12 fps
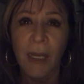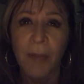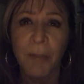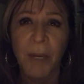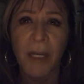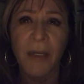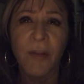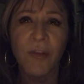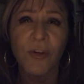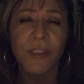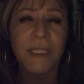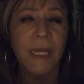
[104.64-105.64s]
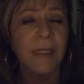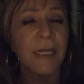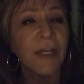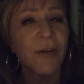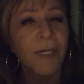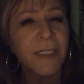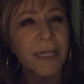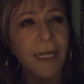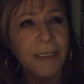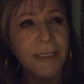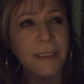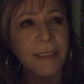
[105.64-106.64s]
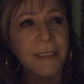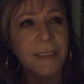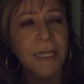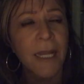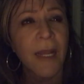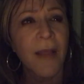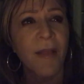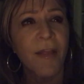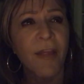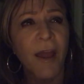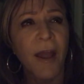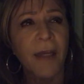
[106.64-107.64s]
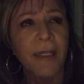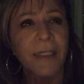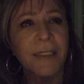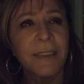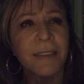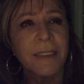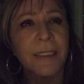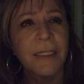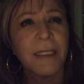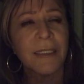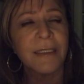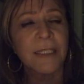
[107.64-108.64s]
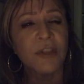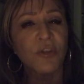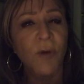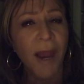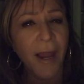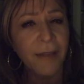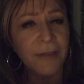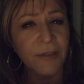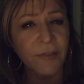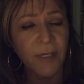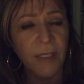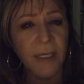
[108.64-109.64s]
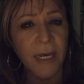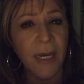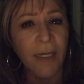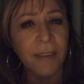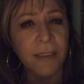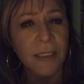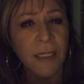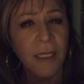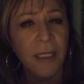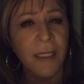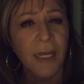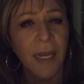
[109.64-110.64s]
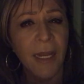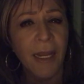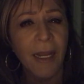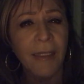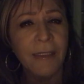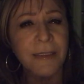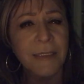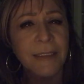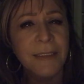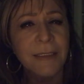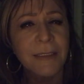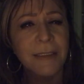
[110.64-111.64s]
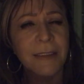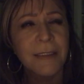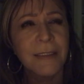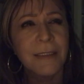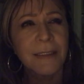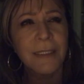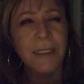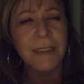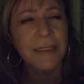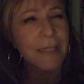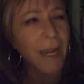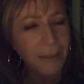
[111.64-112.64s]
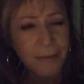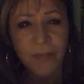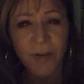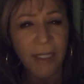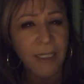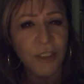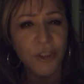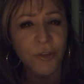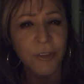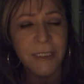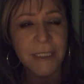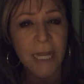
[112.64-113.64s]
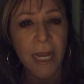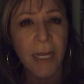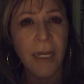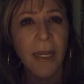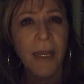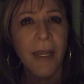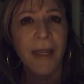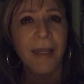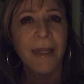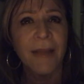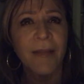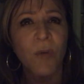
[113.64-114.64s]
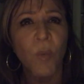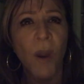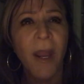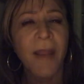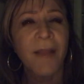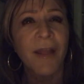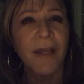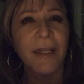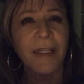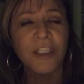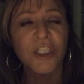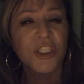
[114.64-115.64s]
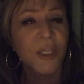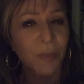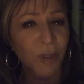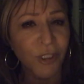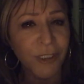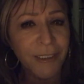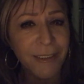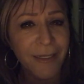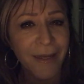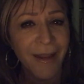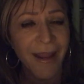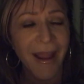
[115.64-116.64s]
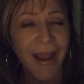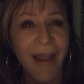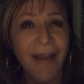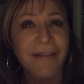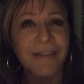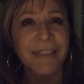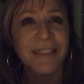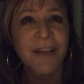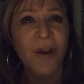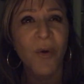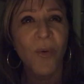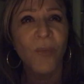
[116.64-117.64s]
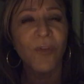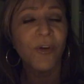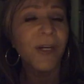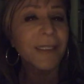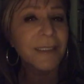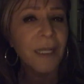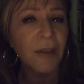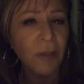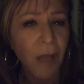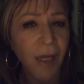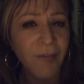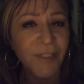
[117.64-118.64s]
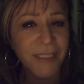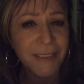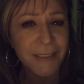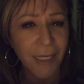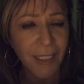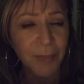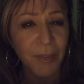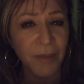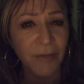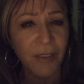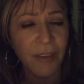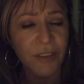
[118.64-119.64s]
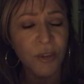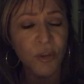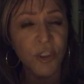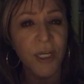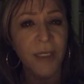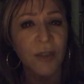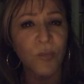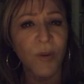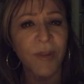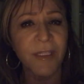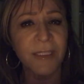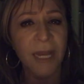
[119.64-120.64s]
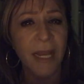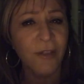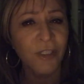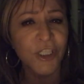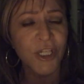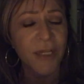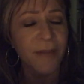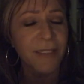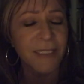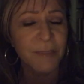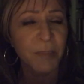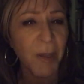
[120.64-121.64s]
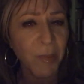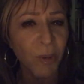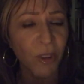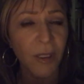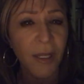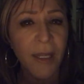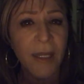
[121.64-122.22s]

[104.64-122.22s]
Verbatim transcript: but there's an iridescence that is is attractive and and and seductive, I guess you could say, in the way that it shimmers. And so there is a lot of excitement associated with this energy in this bubble.